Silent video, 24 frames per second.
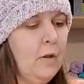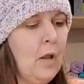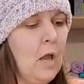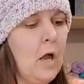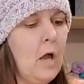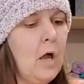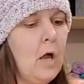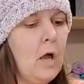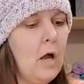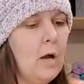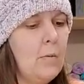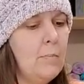
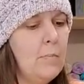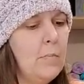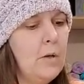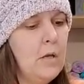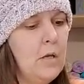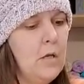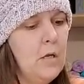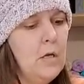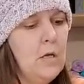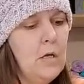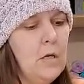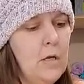Um,
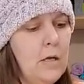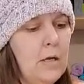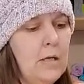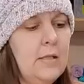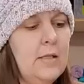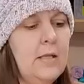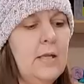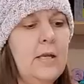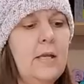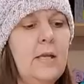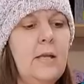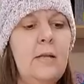and
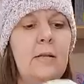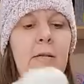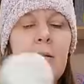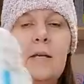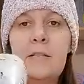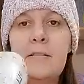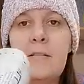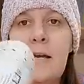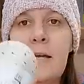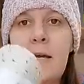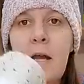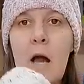then
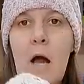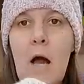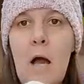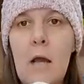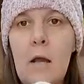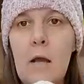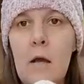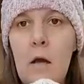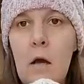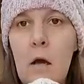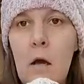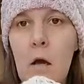this I got,
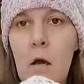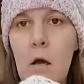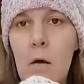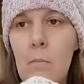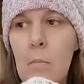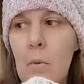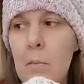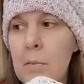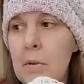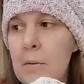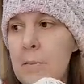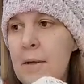um,
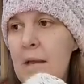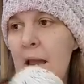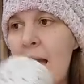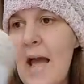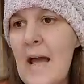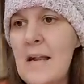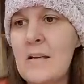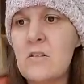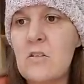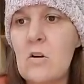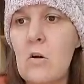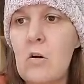I'm going to make a
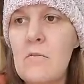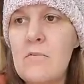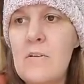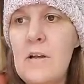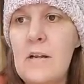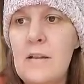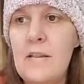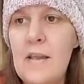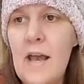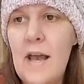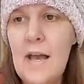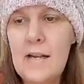hat and scarf
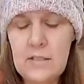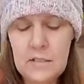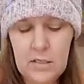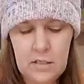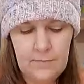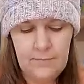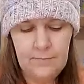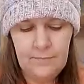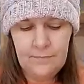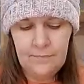out of that.